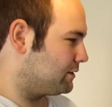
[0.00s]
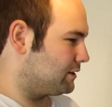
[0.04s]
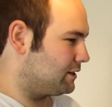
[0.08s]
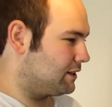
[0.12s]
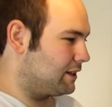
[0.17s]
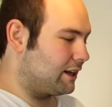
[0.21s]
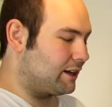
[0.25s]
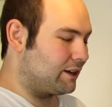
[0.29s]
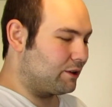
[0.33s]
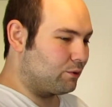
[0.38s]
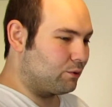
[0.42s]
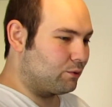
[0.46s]

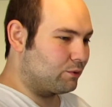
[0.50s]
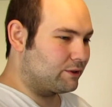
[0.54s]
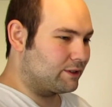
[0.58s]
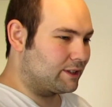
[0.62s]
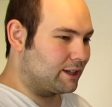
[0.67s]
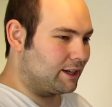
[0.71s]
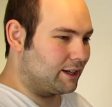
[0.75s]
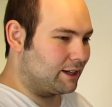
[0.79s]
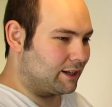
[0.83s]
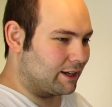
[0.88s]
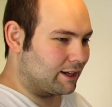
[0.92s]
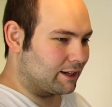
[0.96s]
get it all
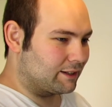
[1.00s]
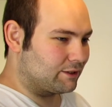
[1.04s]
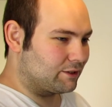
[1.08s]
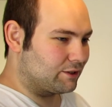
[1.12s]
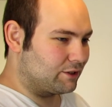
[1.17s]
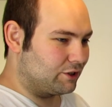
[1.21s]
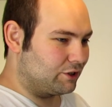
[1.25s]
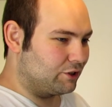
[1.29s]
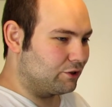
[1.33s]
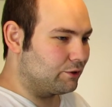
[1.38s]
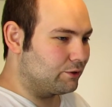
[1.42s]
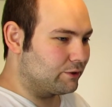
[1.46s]
scenic,
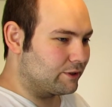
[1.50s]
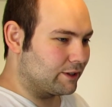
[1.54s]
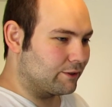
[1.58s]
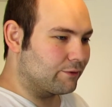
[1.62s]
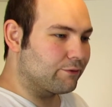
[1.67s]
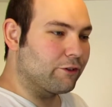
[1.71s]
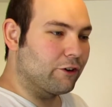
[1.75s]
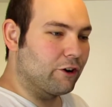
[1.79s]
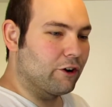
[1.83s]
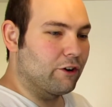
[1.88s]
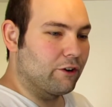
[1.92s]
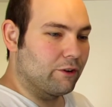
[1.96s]
use it
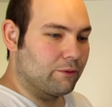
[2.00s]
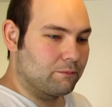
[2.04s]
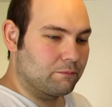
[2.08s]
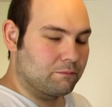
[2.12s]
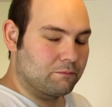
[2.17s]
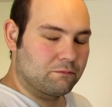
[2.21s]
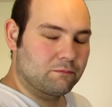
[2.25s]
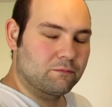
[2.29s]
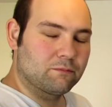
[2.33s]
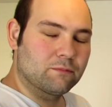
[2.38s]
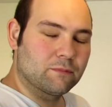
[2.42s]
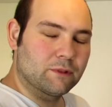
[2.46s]
for a
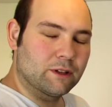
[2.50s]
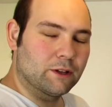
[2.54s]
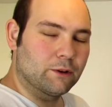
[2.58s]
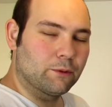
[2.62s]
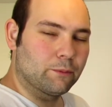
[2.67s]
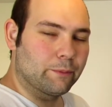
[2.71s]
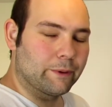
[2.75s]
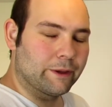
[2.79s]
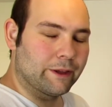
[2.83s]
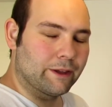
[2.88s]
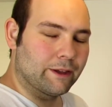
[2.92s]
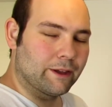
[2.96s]
little
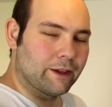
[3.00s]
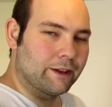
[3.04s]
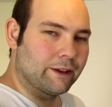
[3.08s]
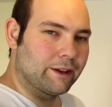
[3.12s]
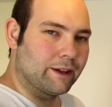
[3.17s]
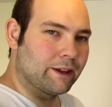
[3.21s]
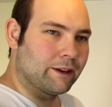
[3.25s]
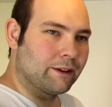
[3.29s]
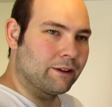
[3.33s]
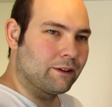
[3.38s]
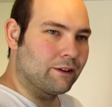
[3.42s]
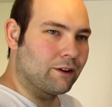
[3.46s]
bit, and
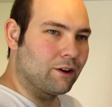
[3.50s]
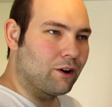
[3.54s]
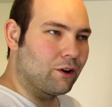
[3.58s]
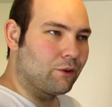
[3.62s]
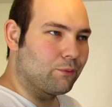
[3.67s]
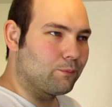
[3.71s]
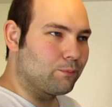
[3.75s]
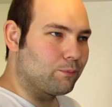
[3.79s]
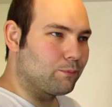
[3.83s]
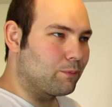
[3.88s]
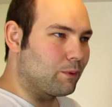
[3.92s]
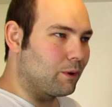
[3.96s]
then I
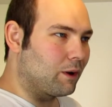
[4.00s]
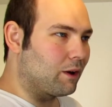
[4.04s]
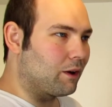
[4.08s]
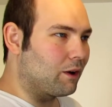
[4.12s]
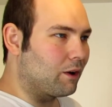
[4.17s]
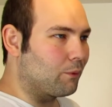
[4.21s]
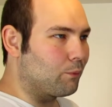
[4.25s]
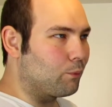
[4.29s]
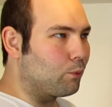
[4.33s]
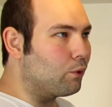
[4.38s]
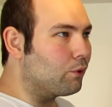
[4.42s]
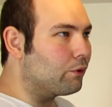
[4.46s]

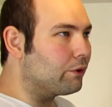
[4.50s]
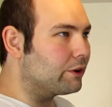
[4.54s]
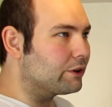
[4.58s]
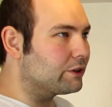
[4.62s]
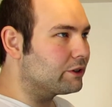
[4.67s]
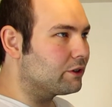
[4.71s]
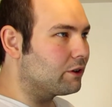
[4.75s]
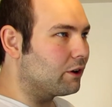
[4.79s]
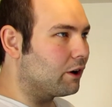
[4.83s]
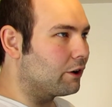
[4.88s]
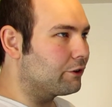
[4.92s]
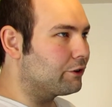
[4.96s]

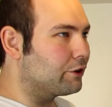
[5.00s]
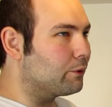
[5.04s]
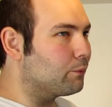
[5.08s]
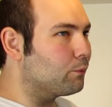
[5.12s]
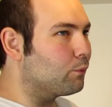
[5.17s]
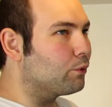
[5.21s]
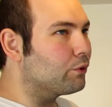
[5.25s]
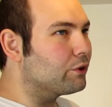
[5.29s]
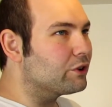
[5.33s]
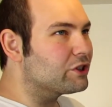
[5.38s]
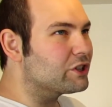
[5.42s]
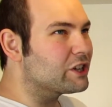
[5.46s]
don't
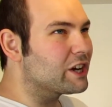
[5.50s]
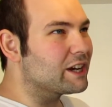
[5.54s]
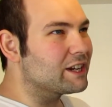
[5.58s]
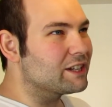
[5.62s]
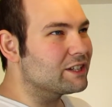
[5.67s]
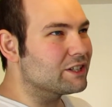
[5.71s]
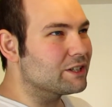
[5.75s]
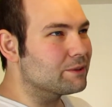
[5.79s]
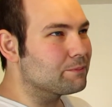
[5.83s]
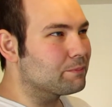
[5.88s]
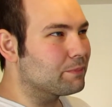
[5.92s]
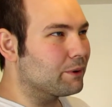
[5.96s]
want to
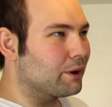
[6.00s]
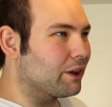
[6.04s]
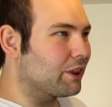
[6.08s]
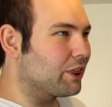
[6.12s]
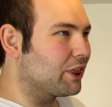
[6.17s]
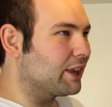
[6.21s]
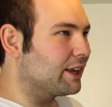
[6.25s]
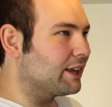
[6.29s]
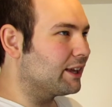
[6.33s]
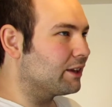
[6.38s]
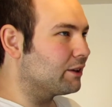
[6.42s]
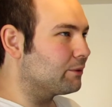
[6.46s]
change it, but I
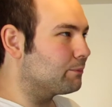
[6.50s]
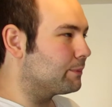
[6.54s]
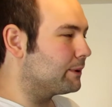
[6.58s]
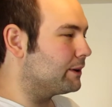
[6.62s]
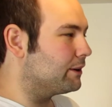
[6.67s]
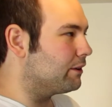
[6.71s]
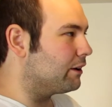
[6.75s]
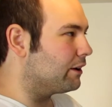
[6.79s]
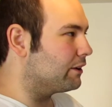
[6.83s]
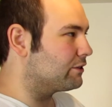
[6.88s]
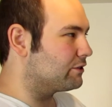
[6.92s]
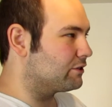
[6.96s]
think it'd be
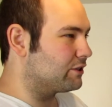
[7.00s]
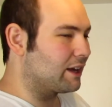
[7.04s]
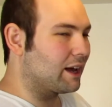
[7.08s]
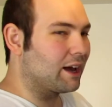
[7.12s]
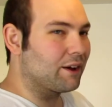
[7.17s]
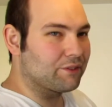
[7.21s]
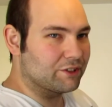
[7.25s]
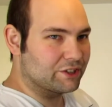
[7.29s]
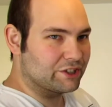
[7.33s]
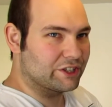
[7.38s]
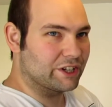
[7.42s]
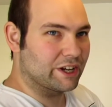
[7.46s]
nice to
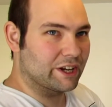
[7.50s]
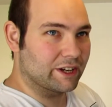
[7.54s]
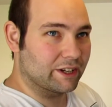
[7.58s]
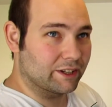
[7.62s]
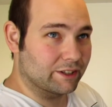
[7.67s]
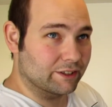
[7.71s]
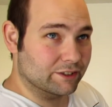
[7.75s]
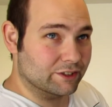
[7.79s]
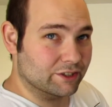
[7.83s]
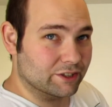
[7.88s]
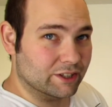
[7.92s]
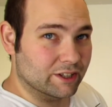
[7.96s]
have a
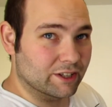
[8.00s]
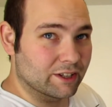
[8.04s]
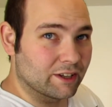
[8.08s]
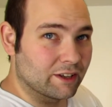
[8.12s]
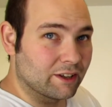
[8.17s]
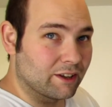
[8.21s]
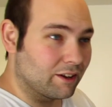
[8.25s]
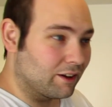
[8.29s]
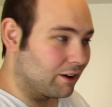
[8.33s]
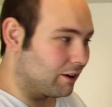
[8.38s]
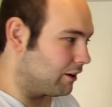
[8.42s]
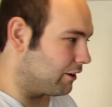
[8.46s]
change.
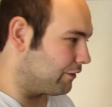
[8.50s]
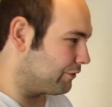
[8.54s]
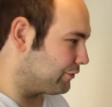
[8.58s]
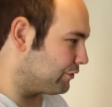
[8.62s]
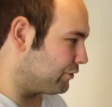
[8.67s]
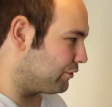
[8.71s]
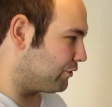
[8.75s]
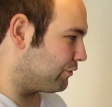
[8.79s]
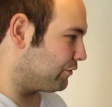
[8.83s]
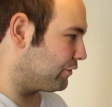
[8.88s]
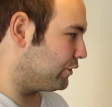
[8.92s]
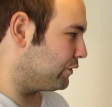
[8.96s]

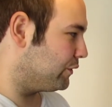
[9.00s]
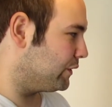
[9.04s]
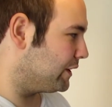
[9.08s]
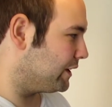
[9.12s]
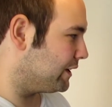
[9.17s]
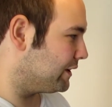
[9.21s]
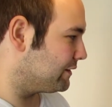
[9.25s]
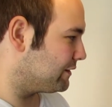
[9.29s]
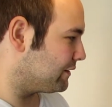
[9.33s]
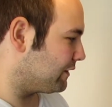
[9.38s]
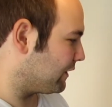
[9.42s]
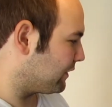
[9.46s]
After a few
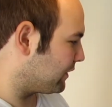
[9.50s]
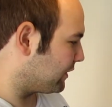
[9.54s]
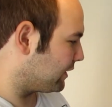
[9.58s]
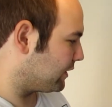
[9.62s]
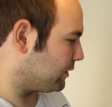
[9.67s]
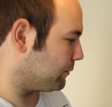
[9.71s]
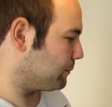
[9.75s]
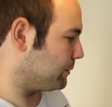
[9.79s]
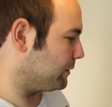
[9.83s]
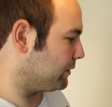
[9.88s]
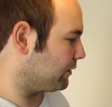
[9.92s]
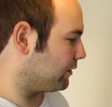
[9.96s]
years, I think
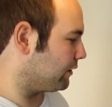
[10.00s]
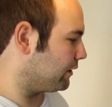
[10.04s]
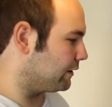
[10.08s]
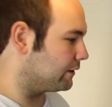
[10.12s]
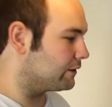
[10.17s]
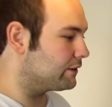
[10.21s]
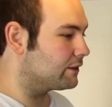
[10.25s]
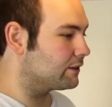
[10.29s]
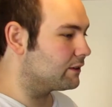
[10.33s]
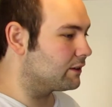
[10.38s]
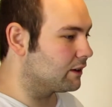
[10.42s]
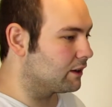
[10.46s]
it'd be
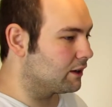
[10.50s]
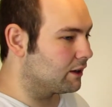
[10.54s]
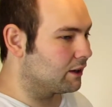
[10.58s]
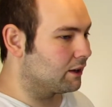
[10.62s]
nice.